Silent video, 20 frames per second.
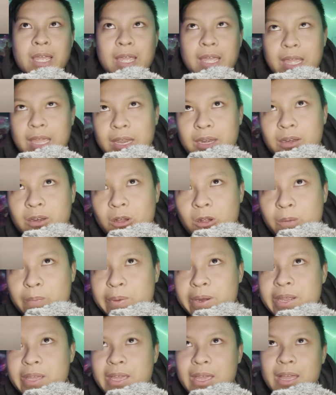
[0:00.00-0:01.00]
and
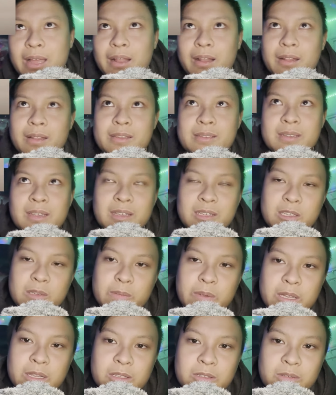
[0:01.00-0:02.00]
nobody else has
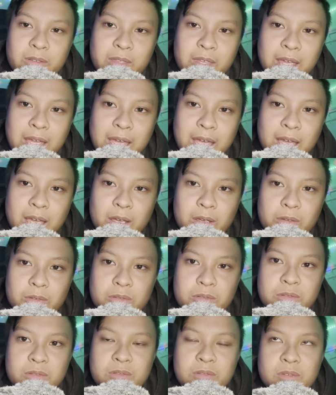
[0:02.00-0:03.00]
been to the
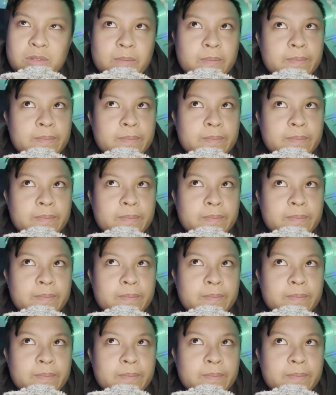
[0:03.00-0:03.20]
house.